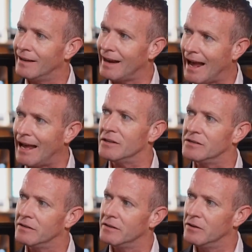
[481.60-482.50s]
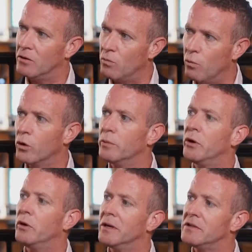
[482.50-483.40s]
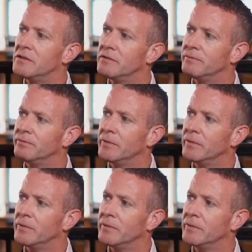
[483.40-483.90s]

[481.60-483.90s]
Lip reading: that has water permits.